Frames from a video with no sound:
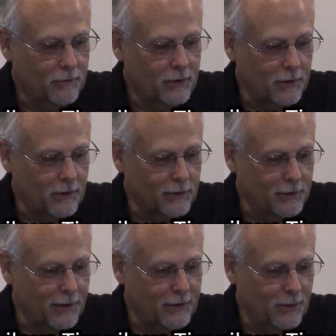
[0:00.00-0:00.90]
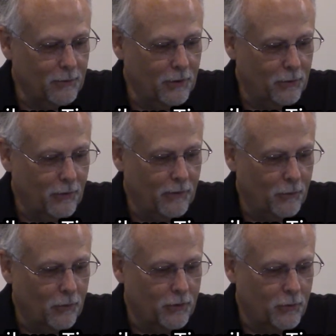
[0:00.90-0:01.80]
2 Timothy
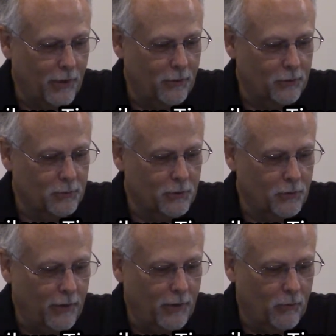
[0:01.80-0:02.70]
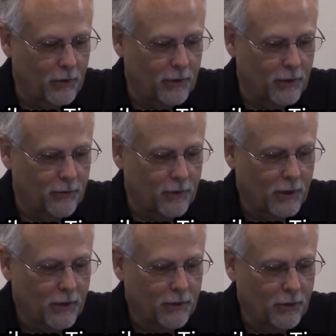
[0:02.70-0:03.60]
3:4, traitors betraying one
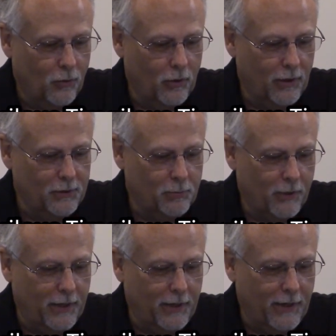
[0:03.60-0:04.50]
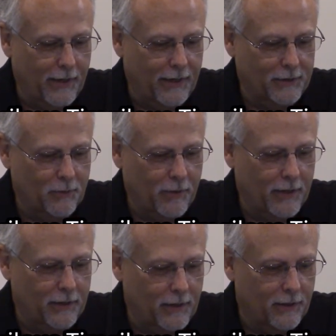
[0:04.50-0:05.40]
another, knowingly spreading lies
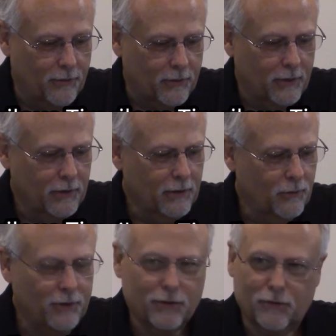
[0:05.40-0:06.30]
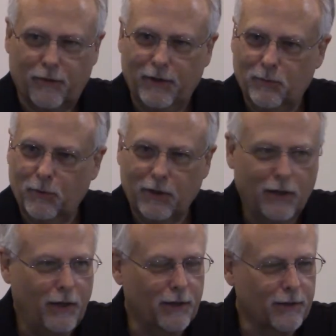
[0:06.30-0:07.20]
about another. Well, this is Facebook
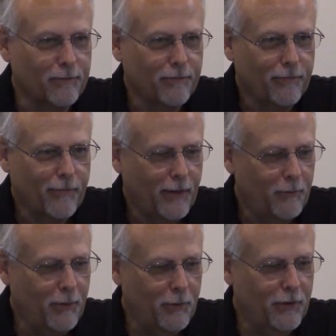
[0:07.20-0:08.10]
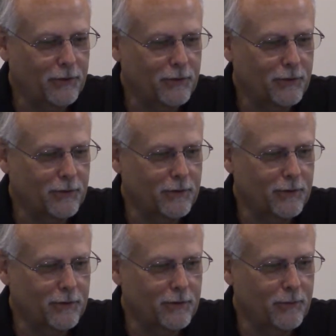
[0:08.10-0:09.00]
again. Maybe this is
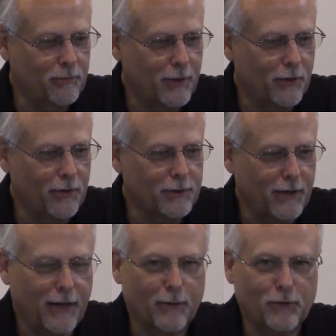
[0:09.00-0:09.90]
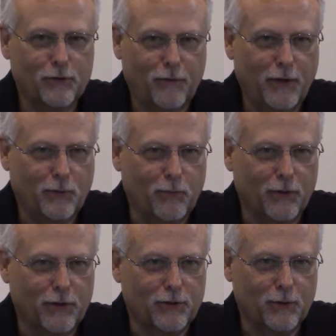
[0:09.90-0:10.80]
the perilous times. This
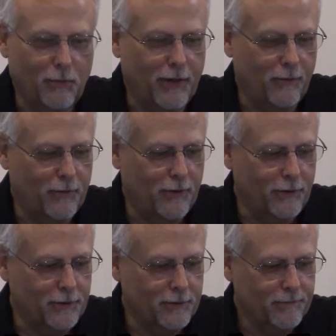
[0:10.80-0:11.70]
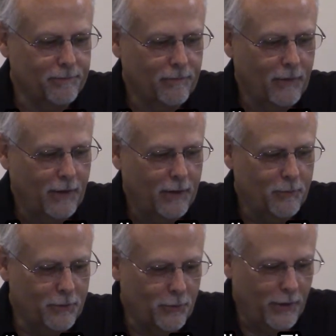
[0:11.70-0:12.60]
Facebook is to blame for all this.
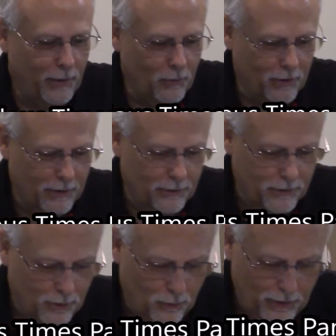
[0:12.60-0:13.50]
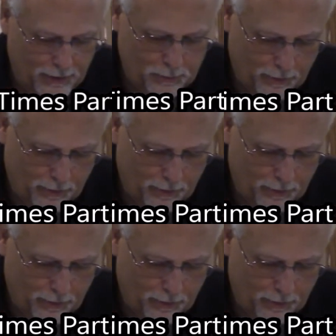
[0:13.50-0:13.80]
Betraying one another, knowingly